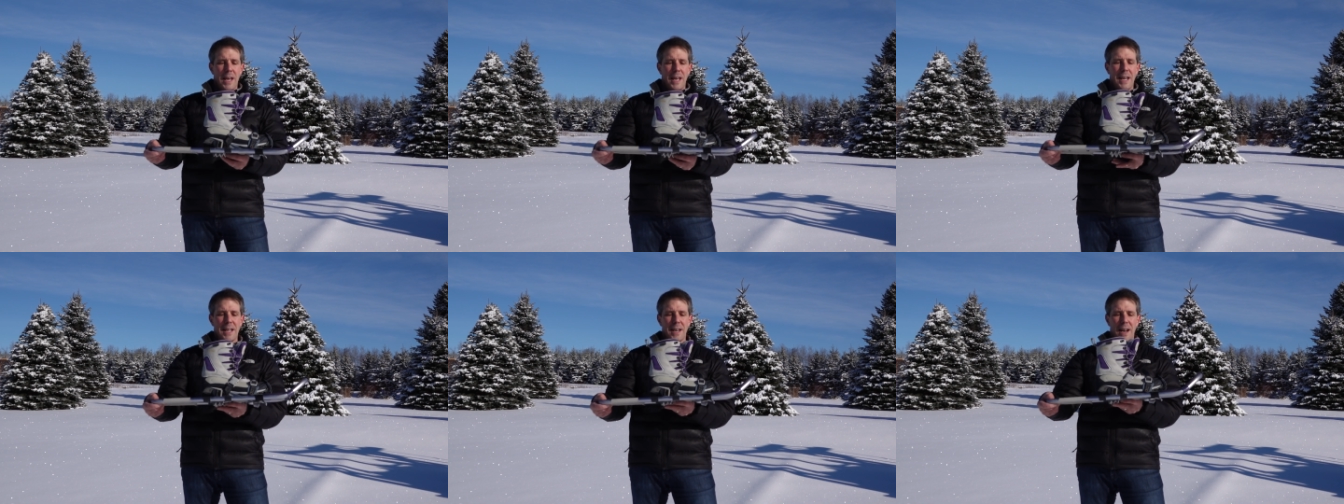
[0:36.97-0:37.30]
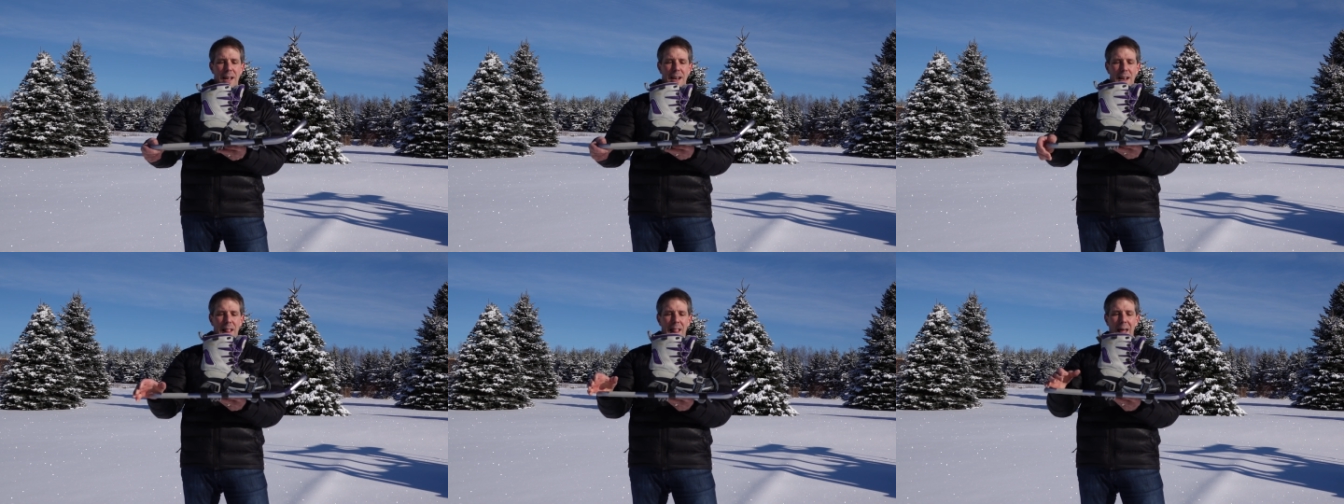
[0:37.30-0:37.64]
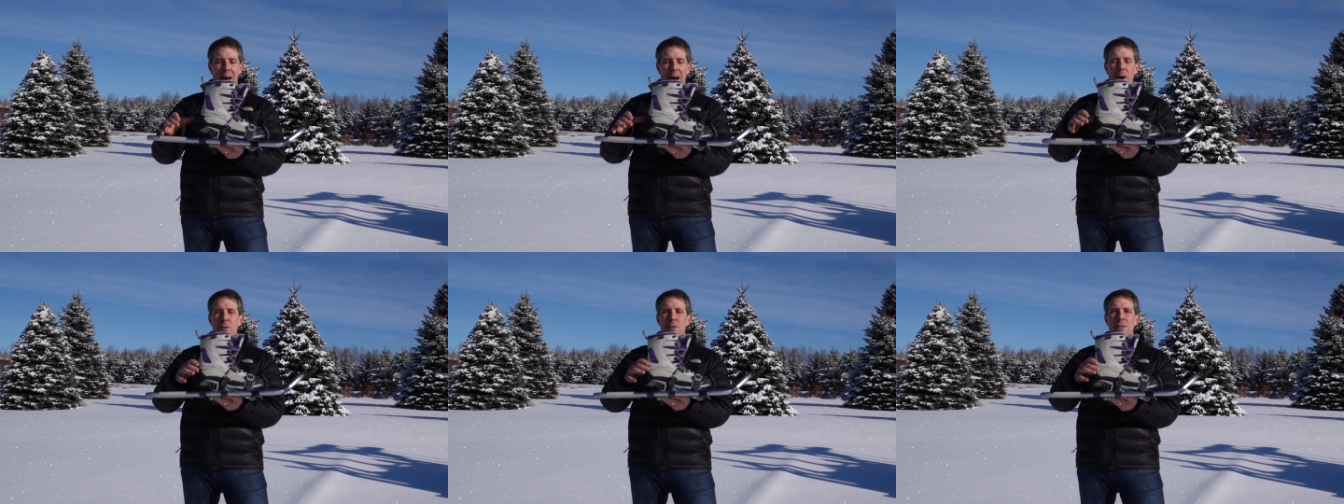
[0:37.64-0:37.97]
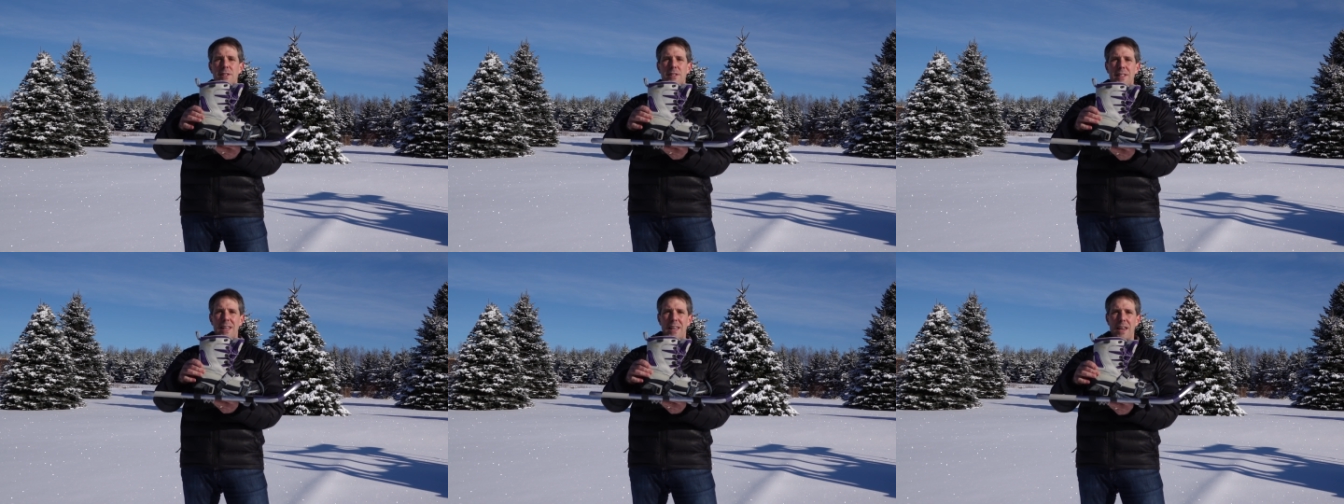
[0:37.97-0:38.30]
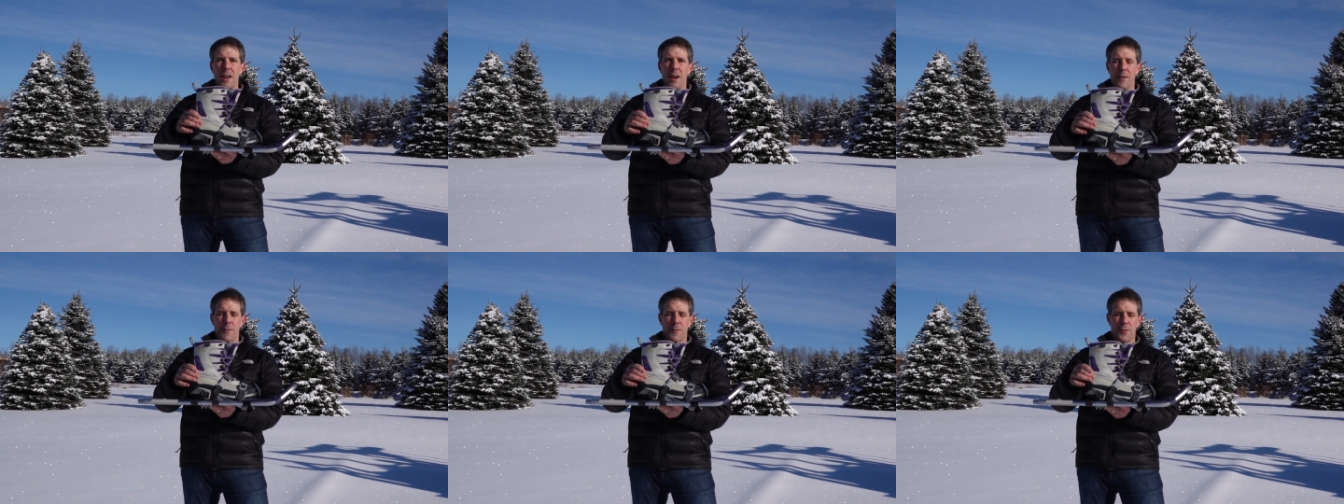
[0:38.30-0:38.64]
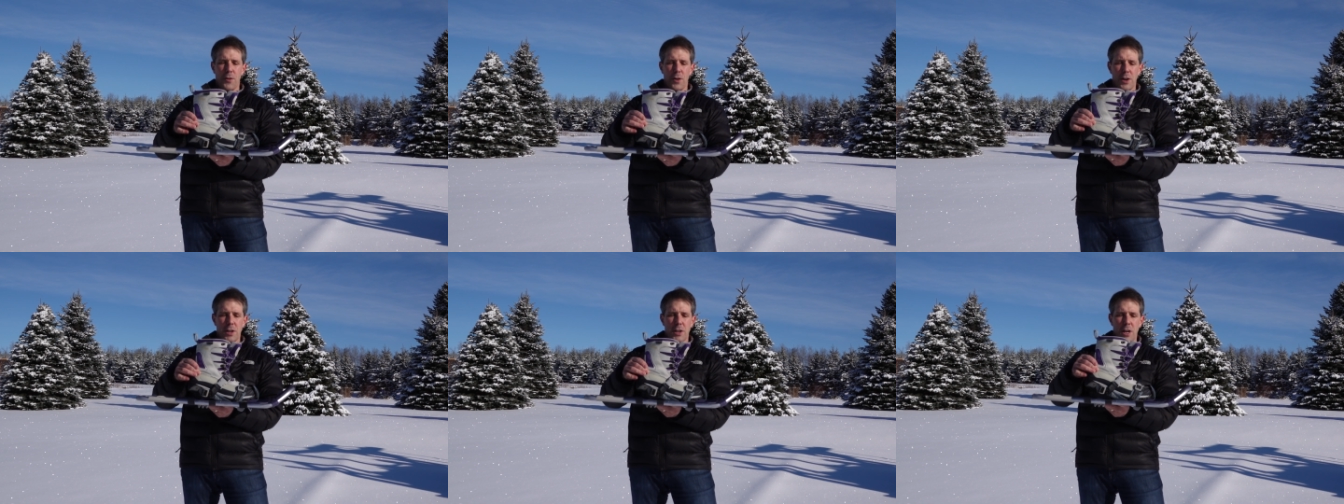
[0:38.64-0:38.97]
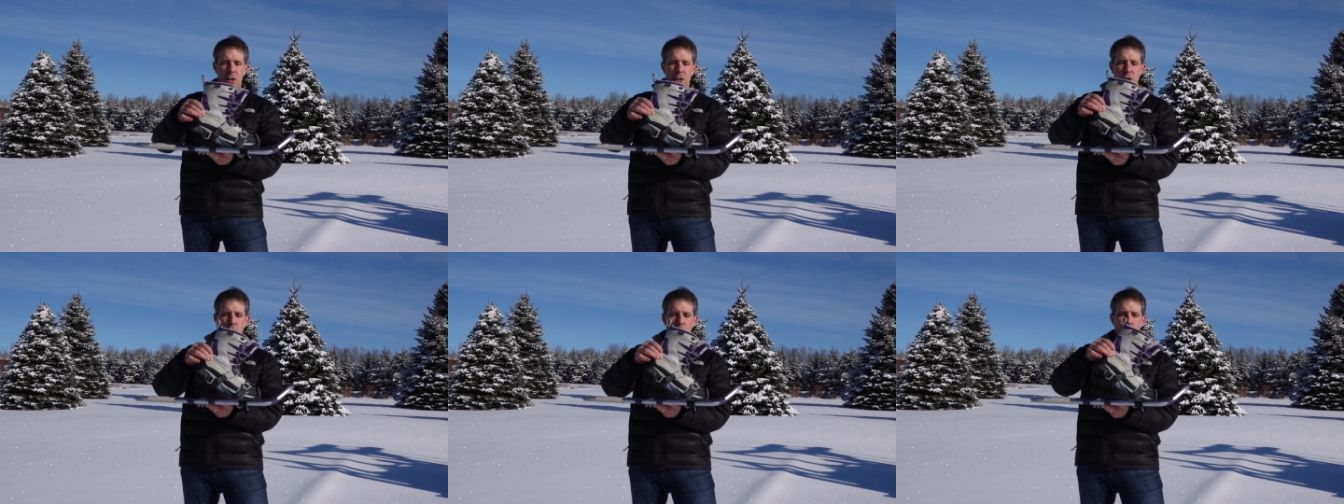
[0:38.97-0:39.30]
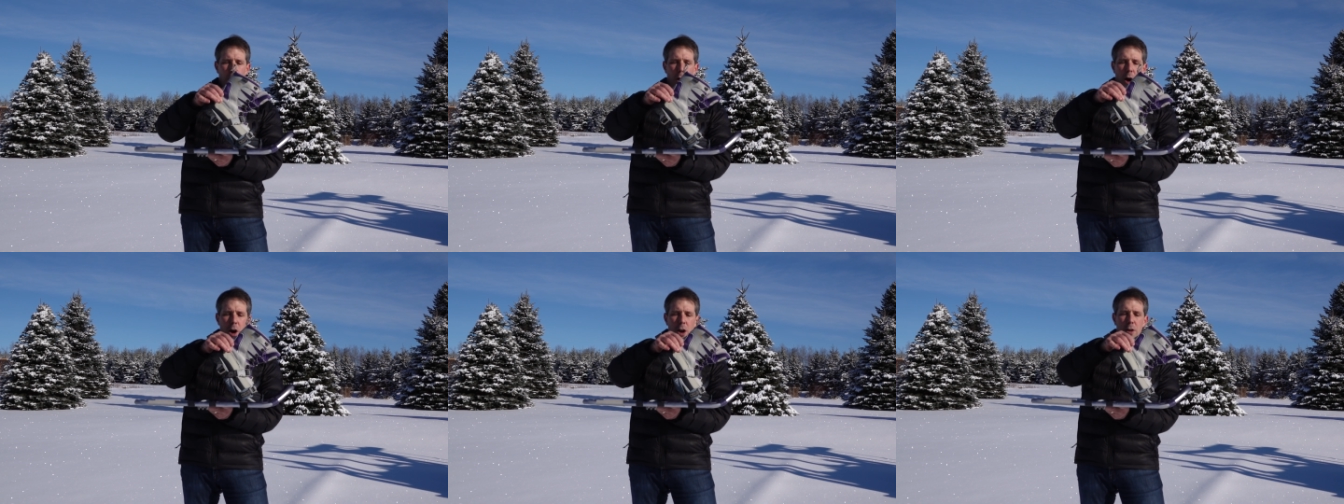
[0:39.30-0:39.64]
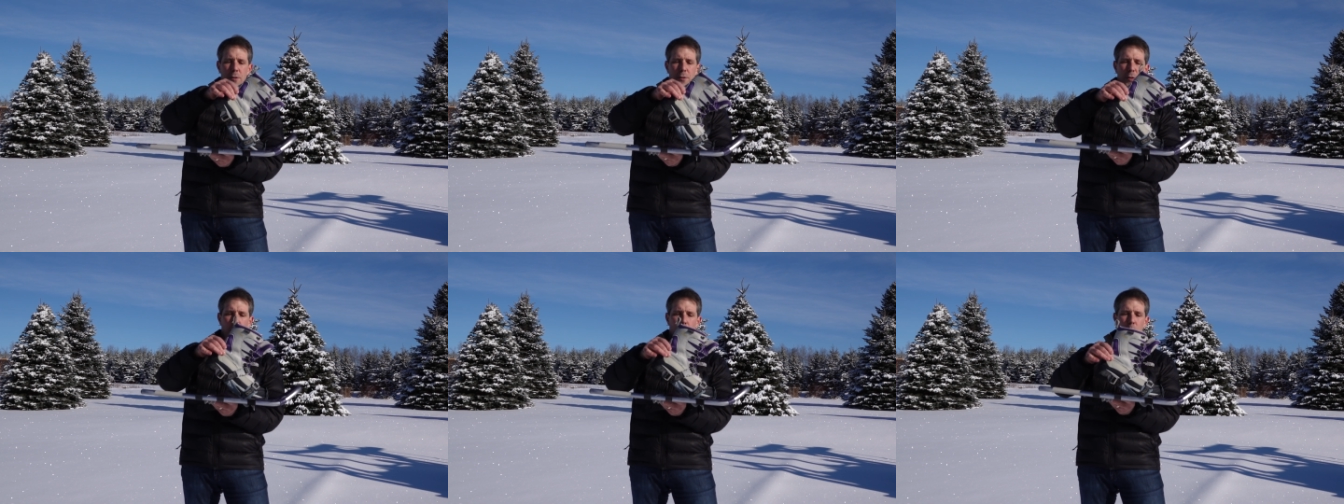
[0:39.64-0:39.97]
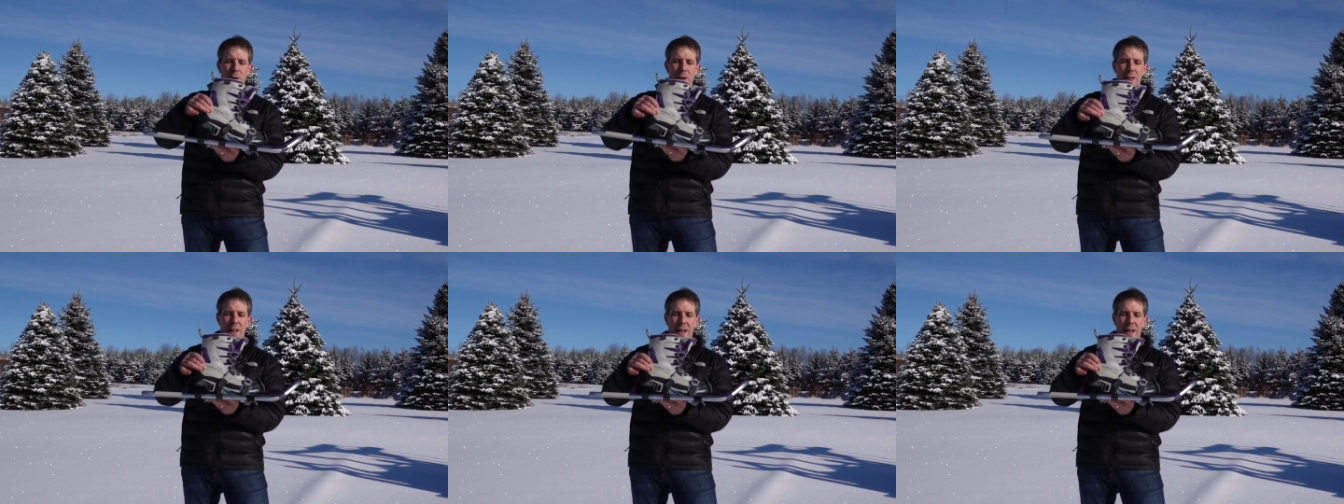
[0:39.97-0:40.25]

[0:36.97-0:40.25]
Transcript: it allows the foot to rock forward